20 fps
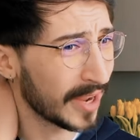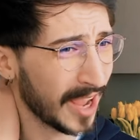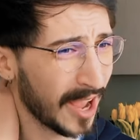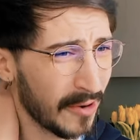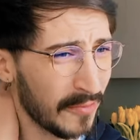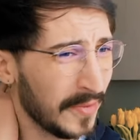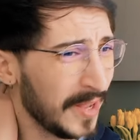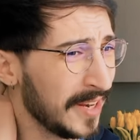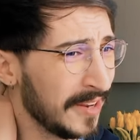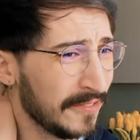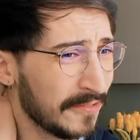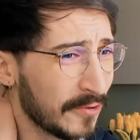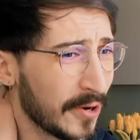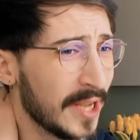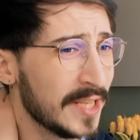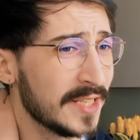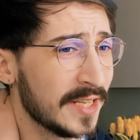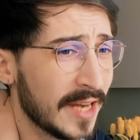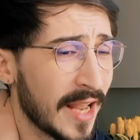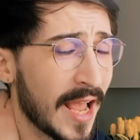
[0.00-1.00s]
how many
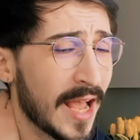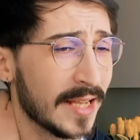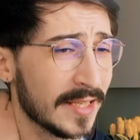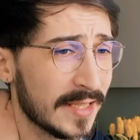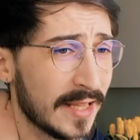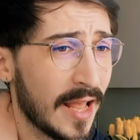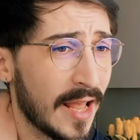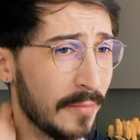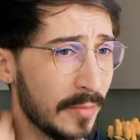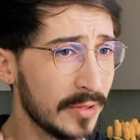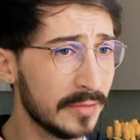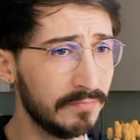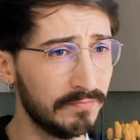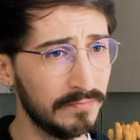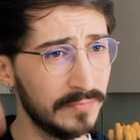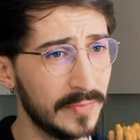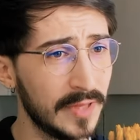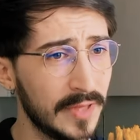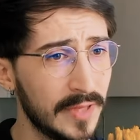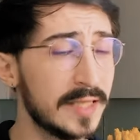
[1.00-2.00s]
phrases it has there, but
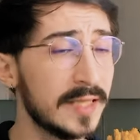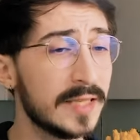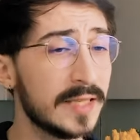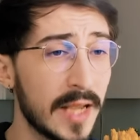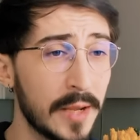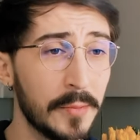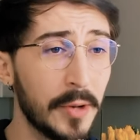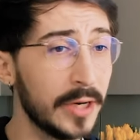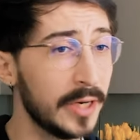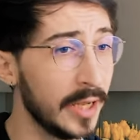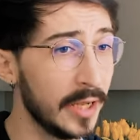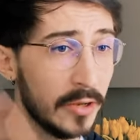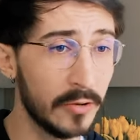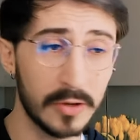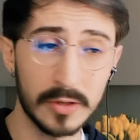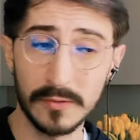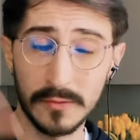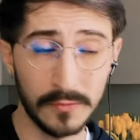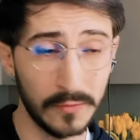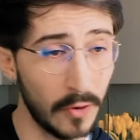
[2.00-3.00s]
that's the same idea.
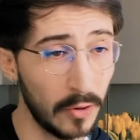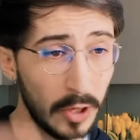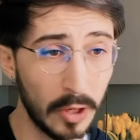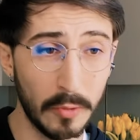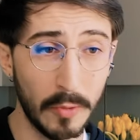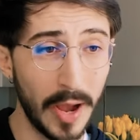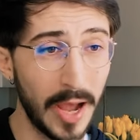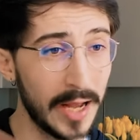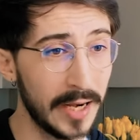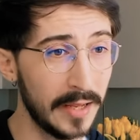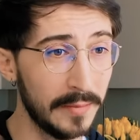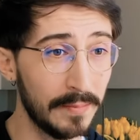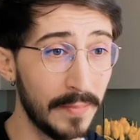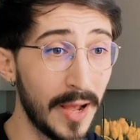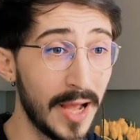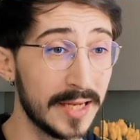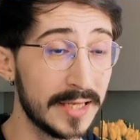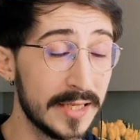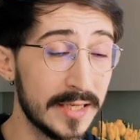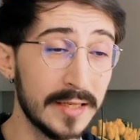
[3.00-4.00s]
You can follow any
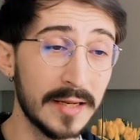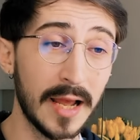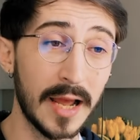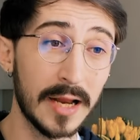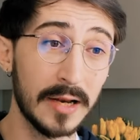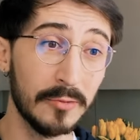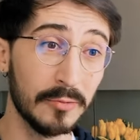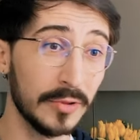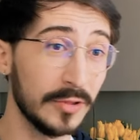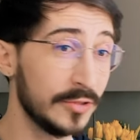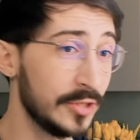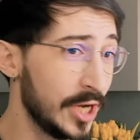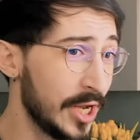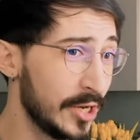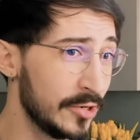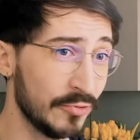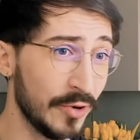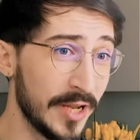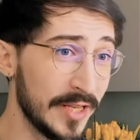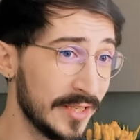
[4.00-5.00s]
pattern and it will
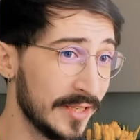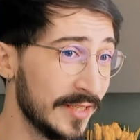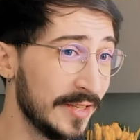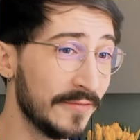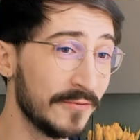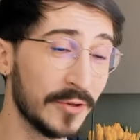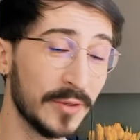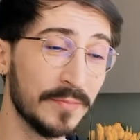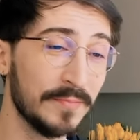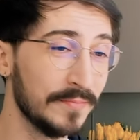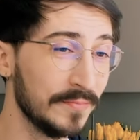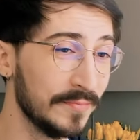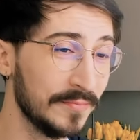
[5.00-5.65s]
generate a different